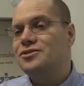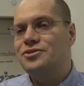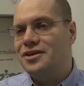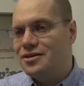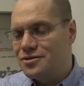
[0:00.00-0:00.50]

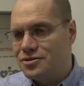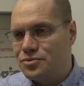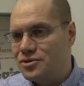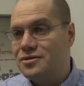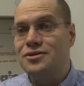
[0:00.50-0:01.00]
educators
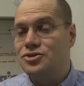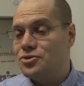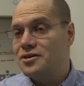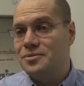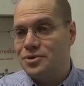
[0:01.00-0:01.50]
would
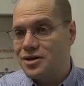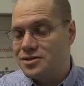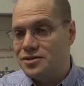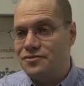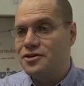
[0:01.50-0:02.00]
enjoy that
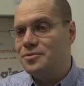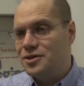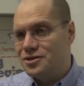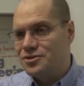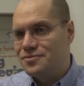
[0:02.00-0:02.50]
process very
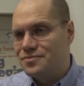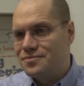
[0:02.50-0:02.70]
much.